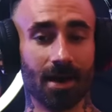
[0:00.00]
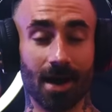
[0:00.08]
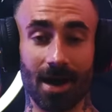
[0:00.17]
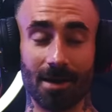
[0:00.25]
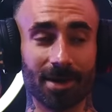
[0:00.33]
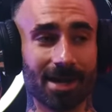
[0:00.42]

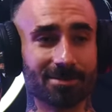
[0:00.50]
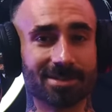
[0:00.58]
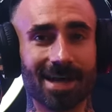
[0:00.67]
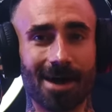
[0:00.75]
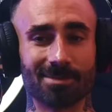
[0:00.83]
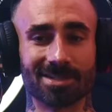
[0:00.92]
My name's
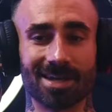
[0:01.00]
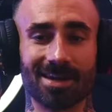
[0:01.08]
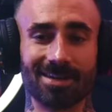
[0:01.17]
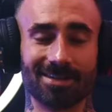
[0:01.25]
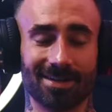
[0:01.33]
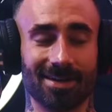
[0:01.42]
Dom
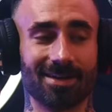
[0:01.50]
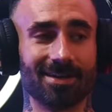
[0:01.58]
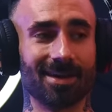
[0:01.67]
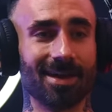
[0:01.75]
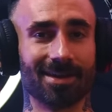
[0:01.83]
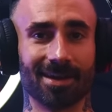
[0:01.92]
Mazzetti,
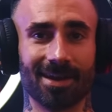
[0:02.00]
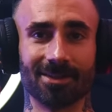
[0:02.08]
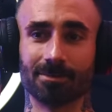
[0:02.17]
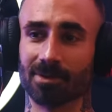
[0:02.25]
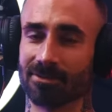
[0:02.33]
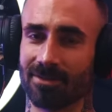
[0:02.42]
AKA The
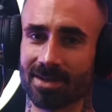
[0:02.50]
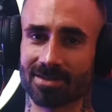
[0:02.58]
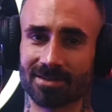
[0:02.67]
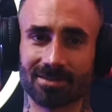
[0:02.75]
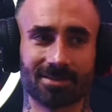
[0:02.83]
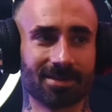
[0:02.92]

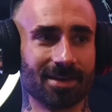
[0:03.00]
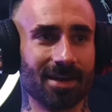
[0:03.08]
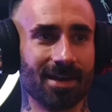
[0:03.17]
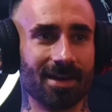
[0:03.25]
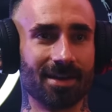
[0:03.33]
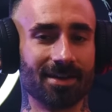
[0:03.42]
Professor,
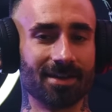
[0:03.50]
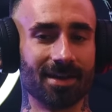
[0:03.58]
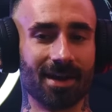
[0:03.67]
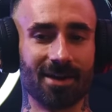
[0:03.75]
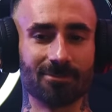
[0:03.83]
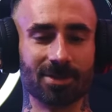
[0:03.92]
and
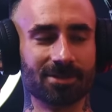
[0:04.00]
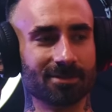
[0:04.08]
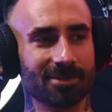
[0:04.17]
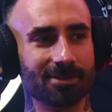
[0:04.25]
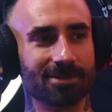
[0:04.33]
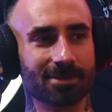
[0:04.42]
I've been doing
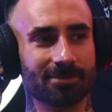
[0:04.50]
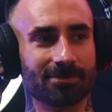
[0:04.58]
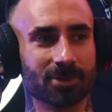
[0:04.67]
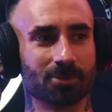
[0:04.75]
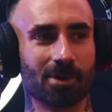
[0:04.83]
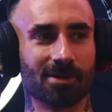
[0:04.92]
YouTube for
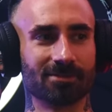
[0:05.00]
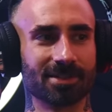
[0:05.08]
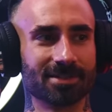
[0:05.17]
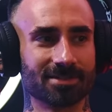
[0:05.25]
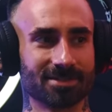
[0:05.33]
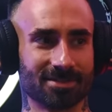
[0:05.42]
12
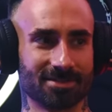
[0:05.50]
years.